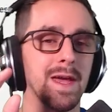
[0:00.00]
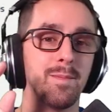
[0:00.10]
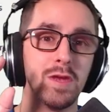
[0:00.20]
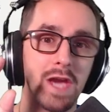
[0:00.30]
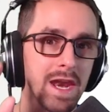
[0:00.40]

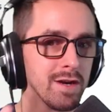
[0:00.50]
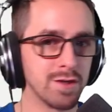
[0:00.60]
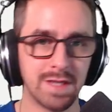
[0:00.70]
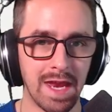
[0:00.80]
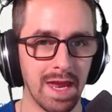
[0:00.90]
But you got to
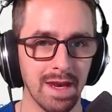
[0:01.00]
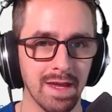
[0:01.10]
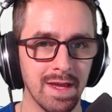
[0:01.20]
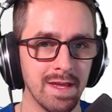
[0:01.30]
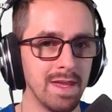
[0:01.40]
understand,
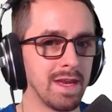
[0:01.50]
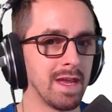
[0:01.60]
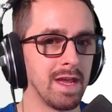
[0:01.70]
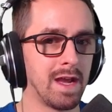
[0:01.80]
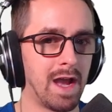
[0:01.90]
like
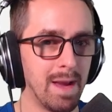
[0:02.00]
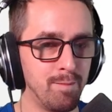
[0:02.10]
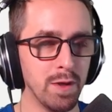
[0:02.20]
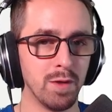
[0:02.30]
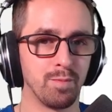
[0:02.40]
I
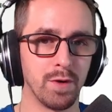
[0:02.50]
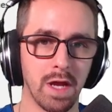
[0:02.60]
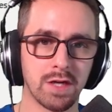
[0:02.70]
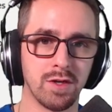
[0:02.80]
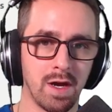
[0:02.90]
build
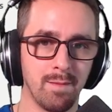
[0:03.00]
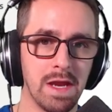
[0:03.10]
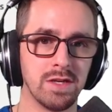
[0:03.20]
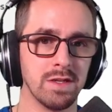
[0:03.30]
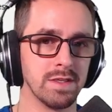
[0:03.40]
production
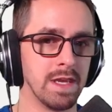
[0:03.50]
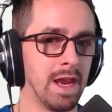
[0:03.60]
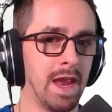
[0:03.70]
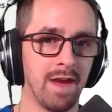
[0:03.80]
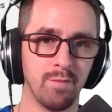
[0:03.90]
automations and I
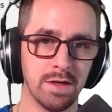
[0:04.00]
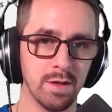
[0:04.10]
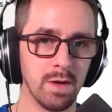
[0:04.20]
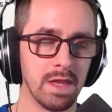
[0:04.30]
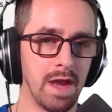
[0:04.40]
have been
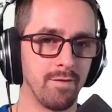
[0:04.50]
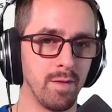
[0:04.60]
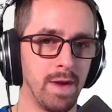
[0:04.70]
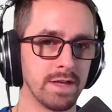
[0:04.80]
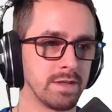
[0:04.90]
doing that for the
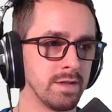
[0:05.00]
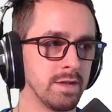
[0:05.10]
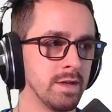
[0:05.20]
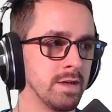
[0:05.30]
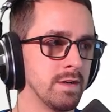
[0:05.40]
past
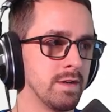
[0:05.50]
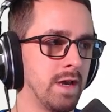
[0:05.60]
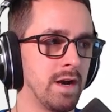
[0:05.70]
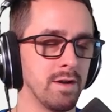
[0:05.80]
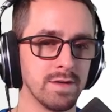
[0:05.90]

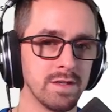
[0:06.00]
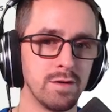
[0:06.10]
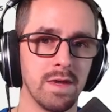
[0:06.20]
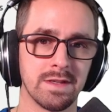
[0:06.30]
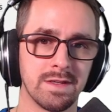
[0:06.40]
I don't know, since
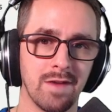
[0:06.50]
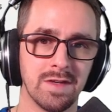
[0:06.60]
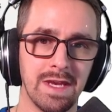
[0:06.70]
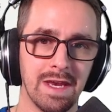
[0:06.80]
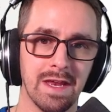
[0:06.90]

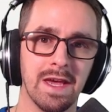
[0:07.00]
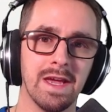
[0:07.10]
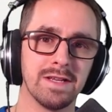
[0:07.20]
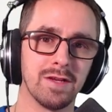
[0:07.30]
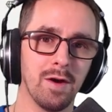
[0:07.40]
2017.
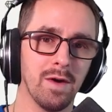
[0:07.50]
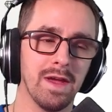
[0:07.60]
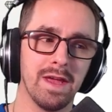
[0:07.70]
So